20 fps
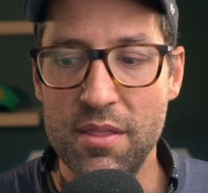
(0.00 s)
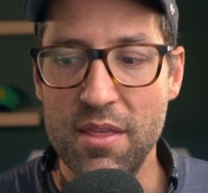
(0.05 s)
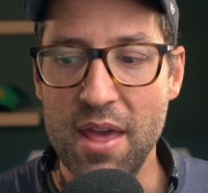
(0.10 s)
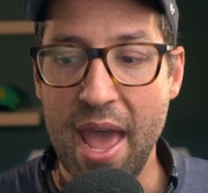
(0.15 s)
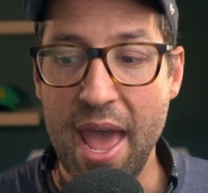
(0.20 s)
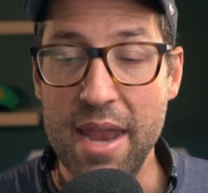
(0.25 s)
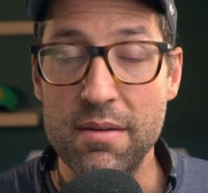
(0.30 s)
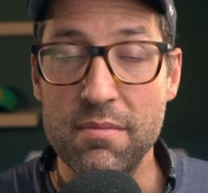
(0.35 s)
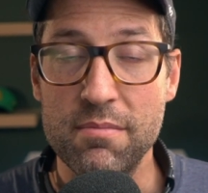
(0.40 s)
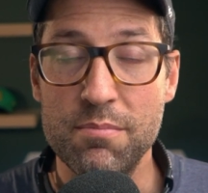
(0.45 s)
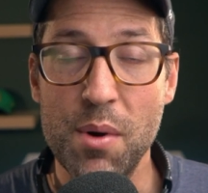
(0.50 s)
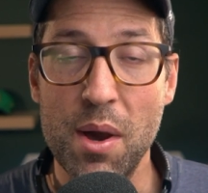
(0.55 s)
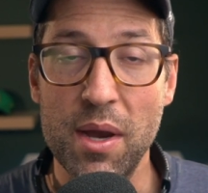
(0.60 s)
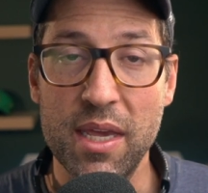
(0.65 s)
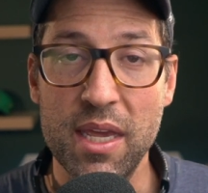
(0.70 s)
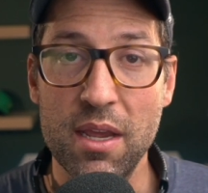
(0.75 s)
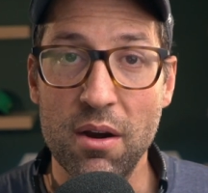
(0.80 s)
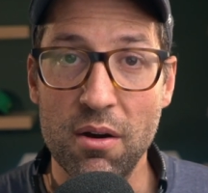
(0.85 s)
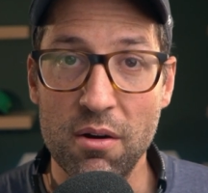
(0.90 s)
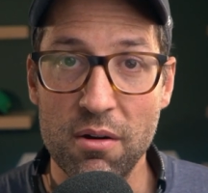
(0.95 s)
That
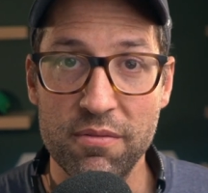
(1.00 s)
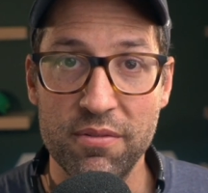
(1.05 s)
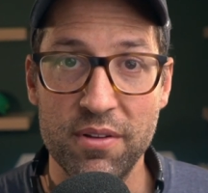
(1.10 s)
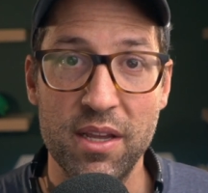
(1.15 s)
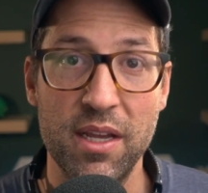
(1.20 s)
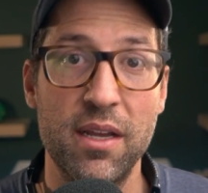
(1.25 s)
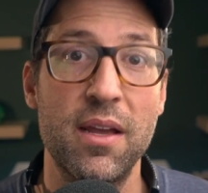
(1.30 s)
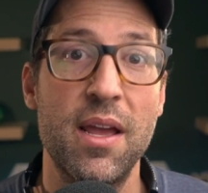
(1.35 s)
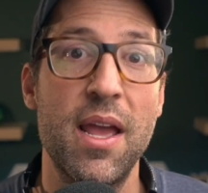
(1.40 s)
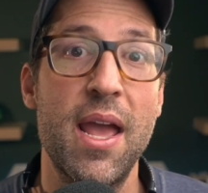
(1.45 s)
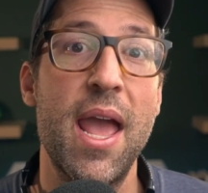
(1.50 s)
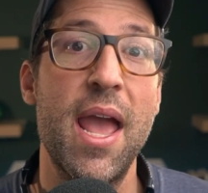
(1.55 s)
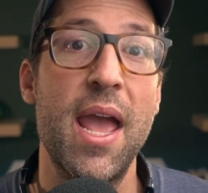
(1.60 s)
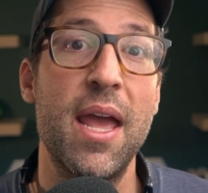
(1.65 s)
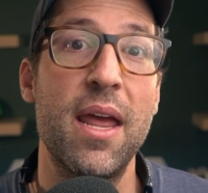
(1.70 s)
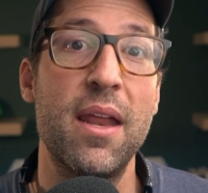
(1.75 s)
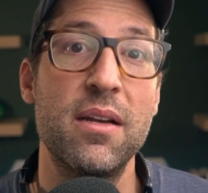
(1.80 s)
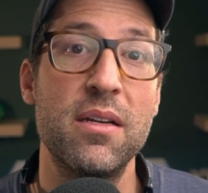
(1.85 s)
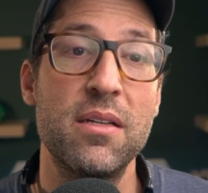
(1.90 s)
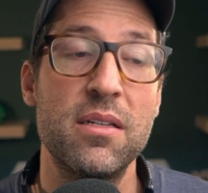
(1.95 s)
Bucky Irving
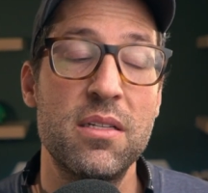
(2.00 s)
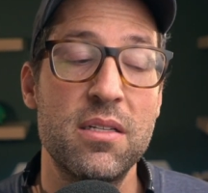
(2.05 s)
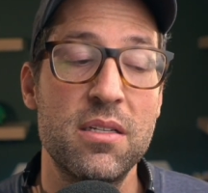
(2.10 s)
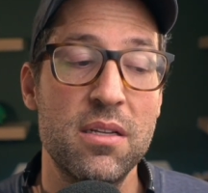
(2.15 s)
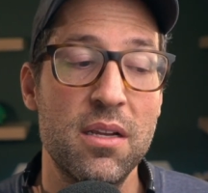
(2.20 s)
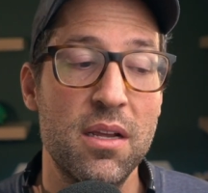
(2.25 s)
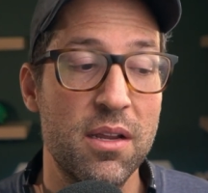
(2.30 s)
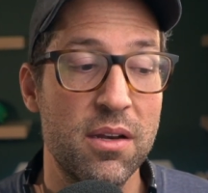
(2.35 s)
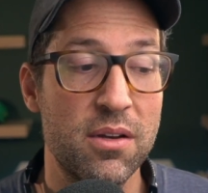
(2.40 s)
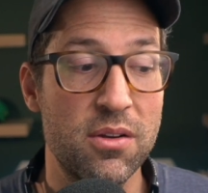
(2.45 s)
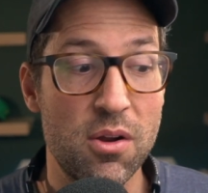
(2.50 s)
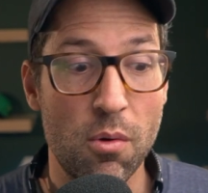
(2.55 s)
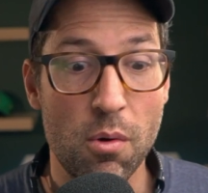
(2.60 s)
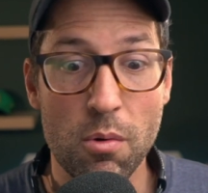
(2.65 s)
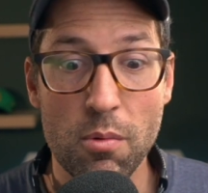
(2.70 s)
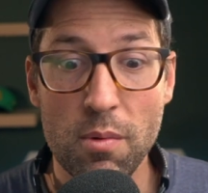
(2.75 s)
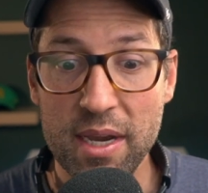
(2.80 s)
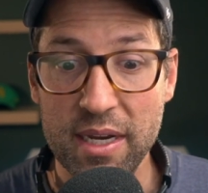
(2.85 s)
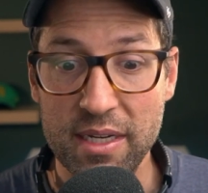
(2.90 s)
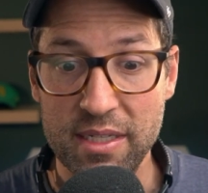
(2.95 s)
and
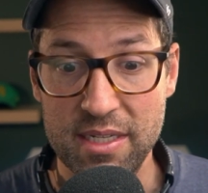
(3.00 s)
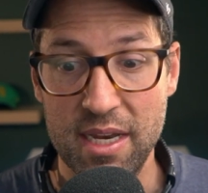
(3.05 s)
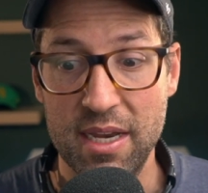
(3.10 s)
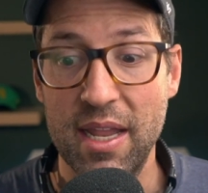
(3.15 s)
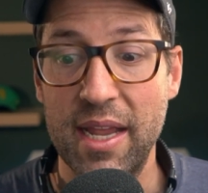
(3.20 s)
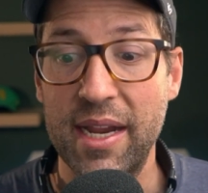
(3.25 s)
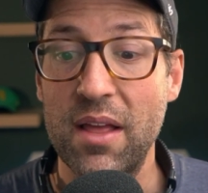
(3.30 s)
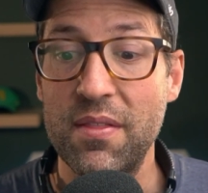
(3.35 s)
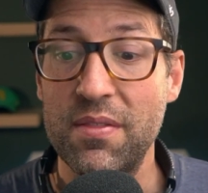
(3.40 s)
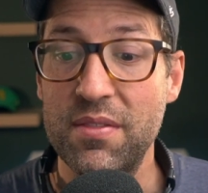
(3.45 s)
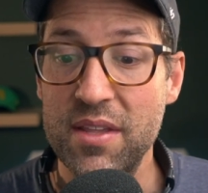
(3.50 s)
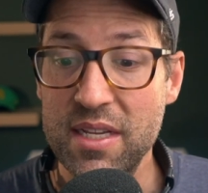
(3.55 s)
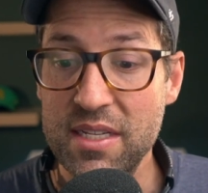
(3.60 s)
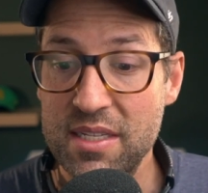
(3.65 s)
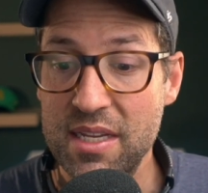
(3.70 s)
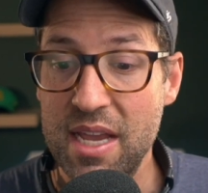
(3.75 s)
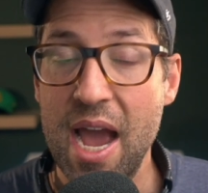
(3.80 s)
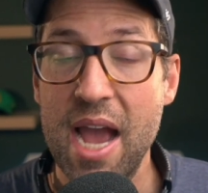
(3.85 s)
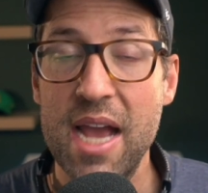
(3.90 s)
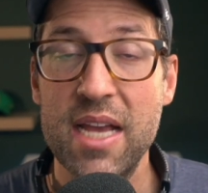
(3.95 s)
Noah Whittington, like
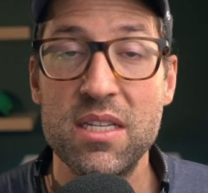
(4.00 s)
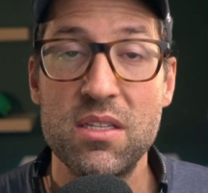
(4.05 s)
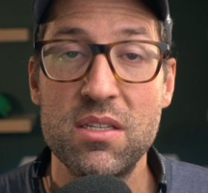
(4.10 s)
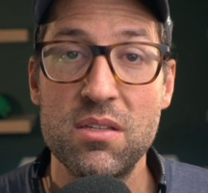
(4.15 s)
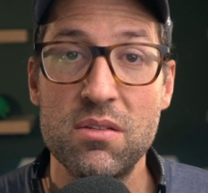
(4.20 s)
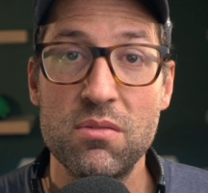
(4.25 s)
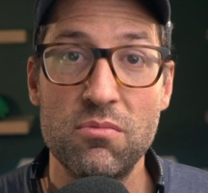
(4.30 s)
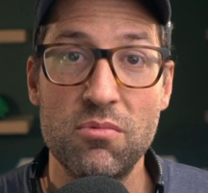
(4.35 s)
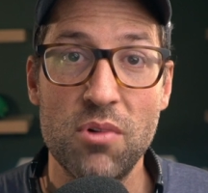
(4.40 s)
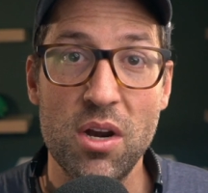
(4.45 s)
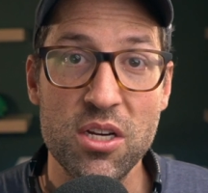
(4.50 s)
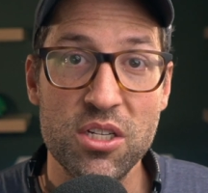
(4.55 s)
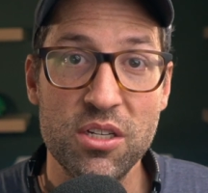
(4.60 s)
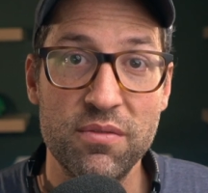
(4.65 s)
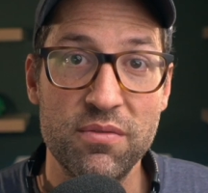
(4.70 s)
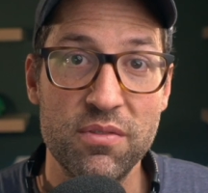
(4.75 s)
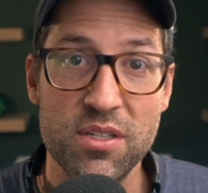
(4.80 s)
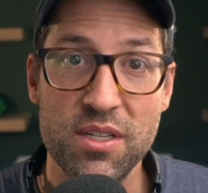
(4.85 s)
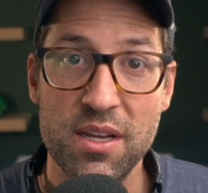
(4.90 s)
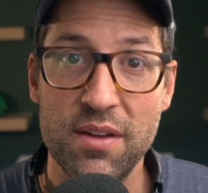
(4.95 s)
these guys
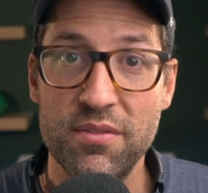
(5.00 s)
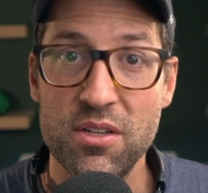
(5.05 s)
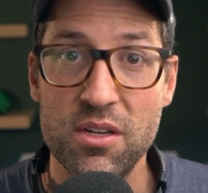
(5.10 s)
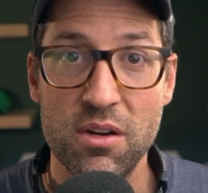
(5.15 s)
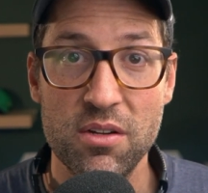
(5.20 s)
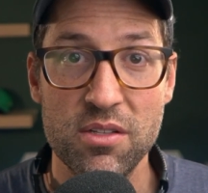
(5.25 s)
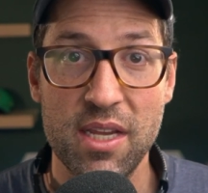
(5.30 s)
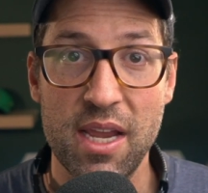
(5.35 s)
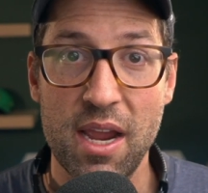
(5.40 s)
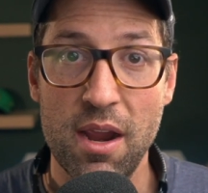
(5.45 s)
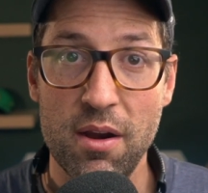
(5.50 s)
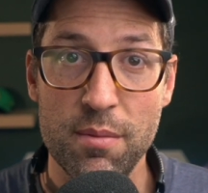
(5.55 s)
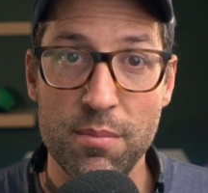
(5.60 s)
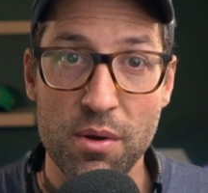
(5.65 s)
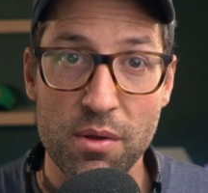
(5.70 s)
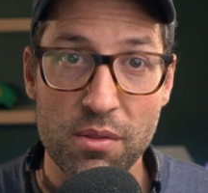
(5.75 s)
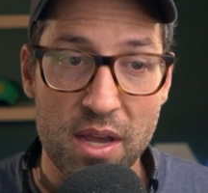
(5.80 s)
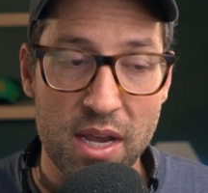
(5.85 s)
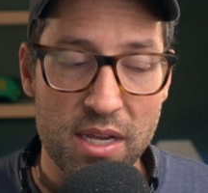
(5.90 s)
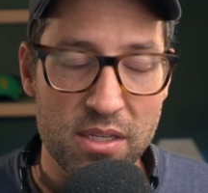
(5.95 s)
rushing for 7 yards a carry,
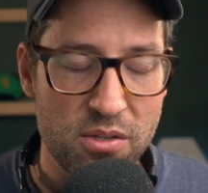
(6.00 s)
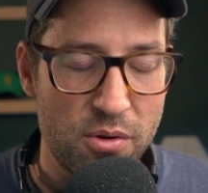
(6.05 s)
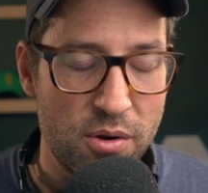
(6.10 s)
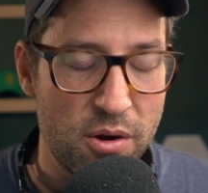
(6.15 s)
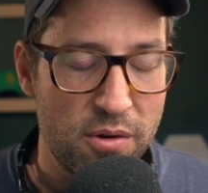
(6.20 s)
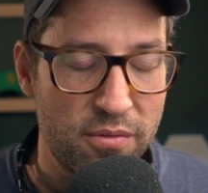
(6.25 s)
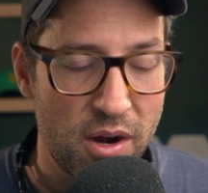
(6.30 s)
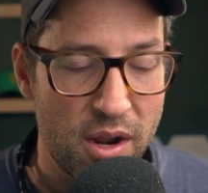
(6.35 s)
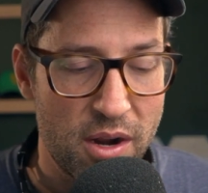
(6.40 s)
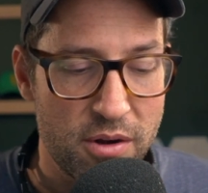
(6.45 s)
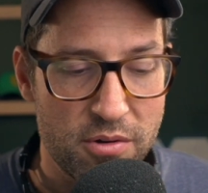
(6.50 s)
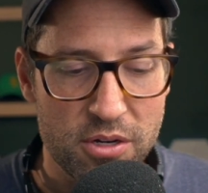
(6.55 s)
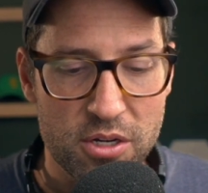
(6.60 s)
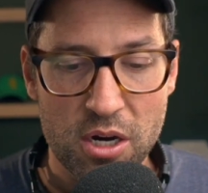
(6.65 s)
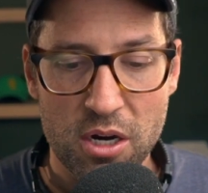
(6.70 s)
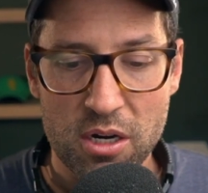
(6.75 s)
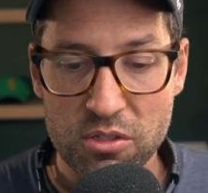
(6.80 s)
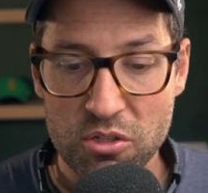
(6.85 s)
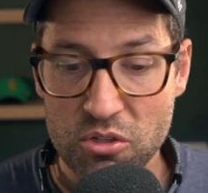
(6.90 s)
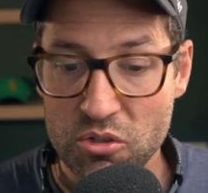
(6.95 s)
both guys going over 100
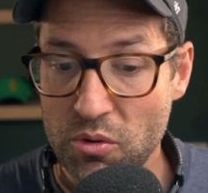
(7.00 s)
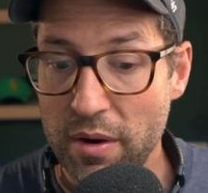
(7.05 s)
yards.